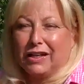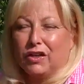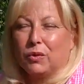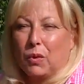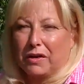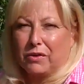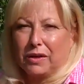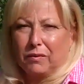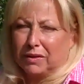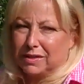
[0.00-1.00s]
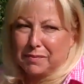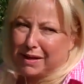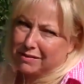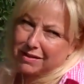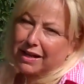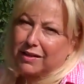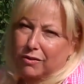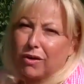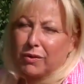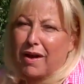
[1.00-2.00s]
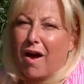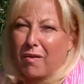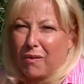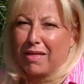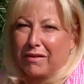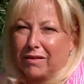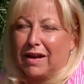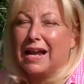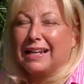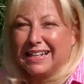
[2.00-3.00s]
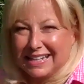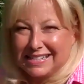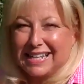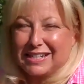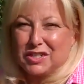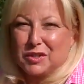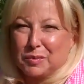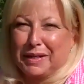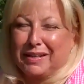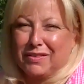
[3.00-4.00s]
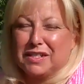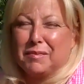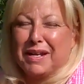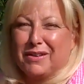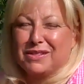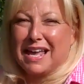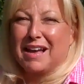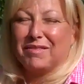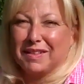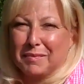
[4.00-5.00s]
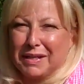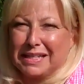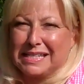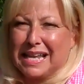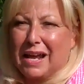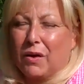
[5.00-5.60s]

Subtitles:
You're wondering, well, tomatoes like to grow in hot weather. Yes, they do, but even tomatoes have limits.